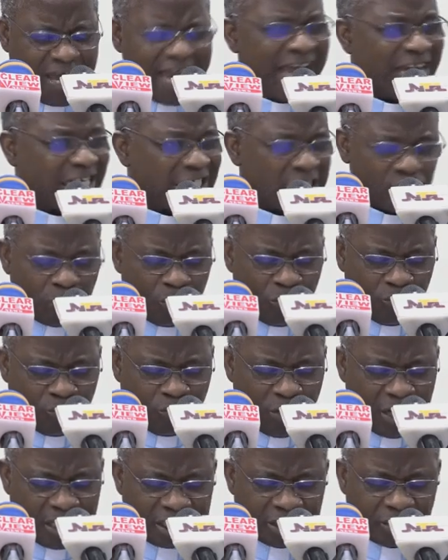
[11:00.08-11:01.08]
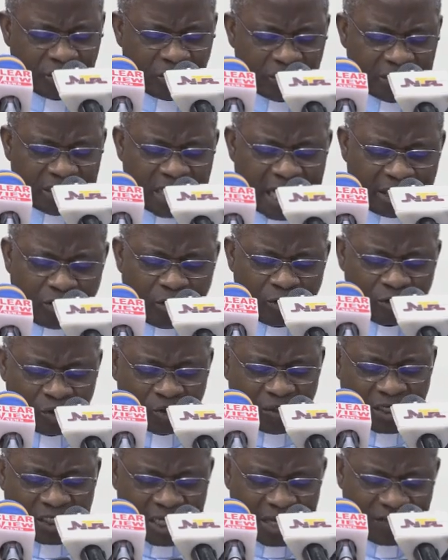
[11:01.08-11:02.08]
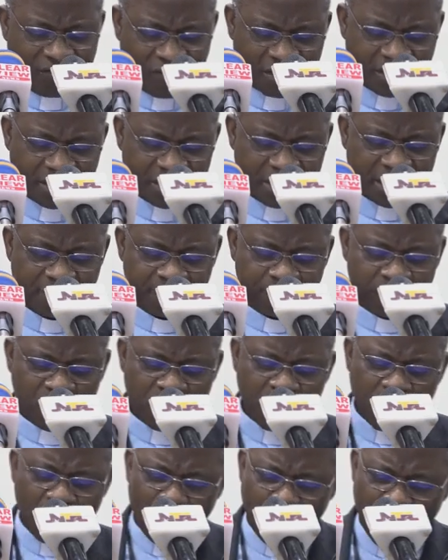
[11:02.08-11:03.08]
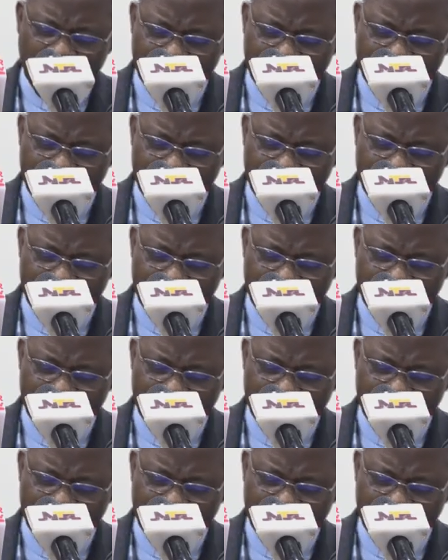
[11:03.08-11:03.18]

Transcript: ethno-religious and cultural diversity, we